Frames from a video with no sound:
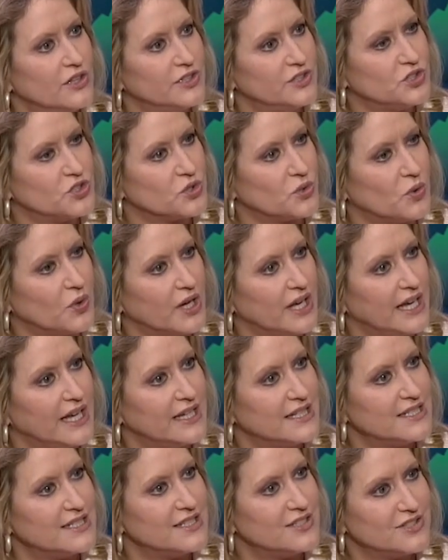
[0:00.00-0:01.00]
enjoy.
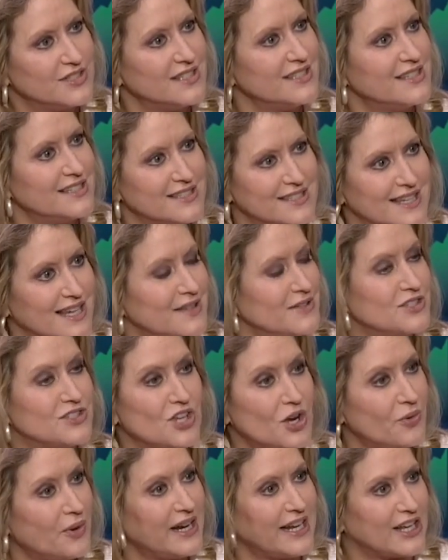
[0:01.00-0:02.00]
Yep. It's, it's
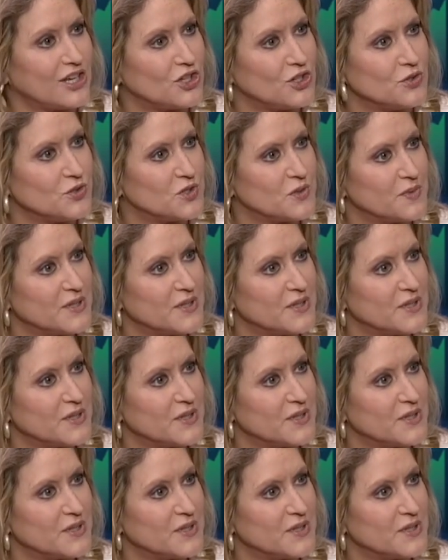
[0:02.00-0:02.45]
already a huge